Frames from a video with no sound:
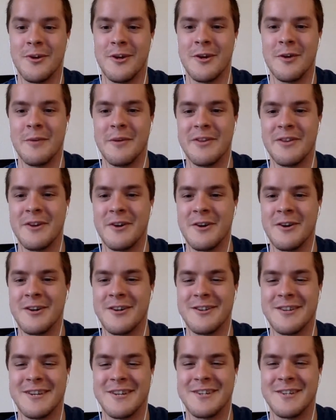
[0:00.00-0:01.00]
to hear about the
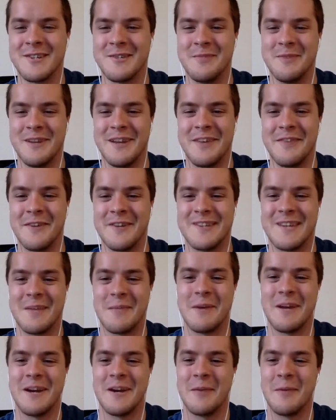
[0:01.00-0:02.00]
architectures, but every
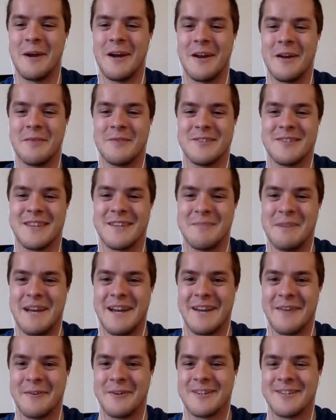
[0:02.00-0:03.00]
time I hear about it, I'm just like,
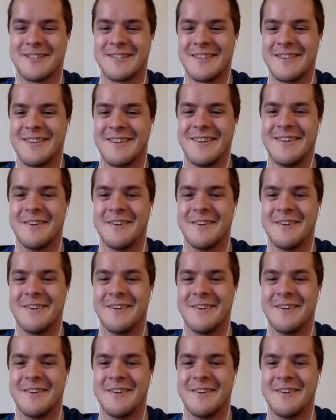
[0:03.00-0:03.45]
man, I want to see